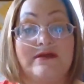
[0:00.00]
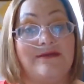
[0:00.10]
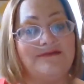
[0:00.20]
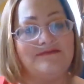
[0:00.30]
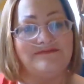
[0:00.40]

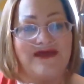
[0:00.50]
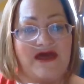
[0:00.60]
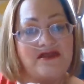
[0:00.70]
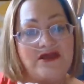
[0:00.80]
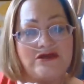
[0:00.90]
Can you
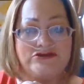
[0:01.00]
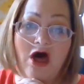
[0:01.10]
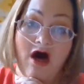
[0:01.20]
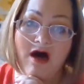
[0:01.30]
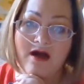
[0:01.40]

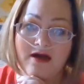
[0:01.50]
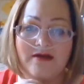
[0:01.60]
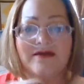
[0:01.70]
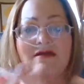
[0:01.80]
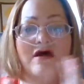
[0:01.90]
talk?
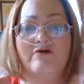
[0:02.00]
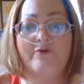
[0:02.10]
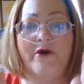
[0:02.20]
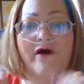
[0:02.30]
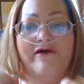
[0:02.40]
For all
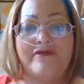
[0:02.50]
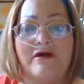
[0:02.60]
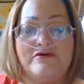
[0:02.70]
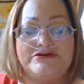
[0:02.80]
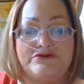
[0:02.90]
those
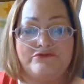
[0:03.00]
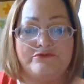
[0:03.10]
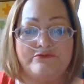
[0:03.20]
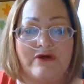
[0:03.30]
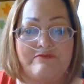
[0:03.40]
of
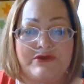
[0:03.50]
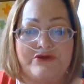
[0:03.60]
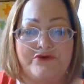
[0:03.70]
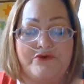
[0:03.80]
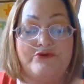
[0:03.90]
you
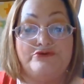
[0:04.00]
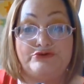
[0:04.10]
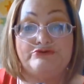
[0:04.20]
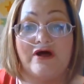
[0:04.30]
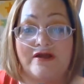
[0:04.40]
who do
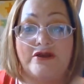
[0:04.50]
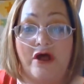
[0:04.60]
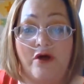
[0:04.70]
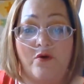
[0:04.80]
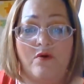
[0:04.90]
not know,
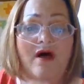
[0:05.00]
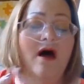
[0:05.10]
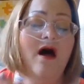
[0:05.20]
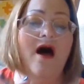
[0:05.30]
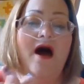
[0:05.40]

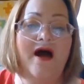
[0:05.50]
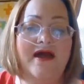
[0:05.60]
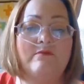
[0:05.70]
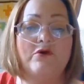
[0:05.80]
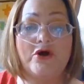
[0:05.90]
I am
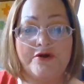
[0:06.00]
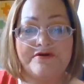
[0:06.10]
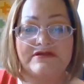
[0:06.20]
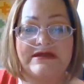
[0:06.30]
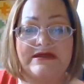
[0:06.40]

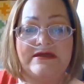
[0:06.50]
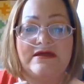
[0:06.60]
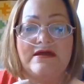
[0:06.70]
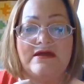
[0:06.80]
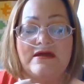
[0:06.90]
currently
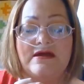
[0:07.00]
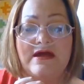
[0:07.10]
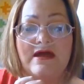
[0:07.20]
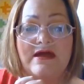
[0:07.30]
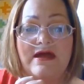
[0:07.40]

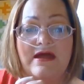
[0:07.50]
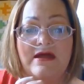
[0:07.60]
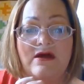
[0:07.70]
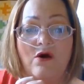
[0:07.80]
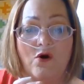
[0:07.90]

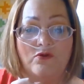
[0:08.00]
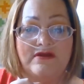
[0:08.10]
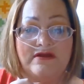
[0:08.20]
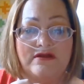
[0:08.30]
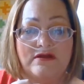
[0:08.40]
holding
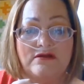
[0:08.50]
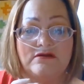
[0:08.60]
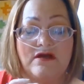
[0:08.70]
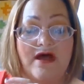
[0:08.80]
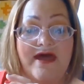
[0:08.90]
a
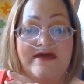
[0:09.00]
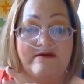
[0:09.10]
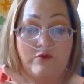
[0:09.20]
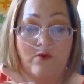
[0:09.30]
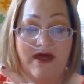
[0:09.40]

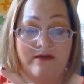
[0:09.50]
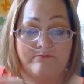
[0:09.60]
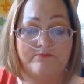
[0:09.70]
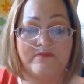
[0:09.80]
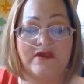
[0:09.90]
giveaway.
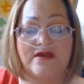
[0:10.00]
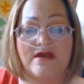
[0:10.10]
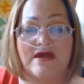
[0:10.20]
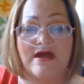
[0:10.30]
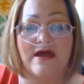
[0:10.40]

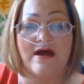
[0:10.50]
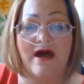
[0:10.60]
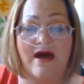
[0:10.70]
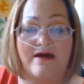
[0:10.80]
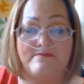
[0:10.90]

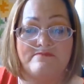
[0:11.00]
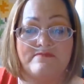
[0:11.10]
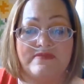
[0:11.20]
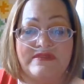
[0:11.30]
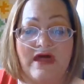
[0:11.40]

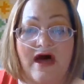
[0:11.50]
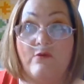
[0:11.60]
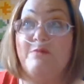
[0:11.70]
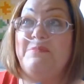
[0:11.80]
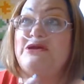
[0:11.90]
I will be
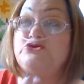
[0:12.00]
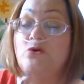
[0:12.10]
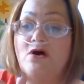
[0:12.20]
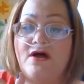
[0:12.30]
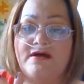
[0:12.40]
drawing
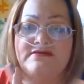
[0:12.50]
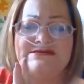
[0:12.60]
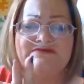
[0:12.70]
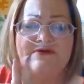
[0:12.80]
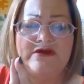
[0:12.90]
this
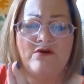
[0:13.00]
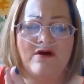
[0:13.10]
video. Get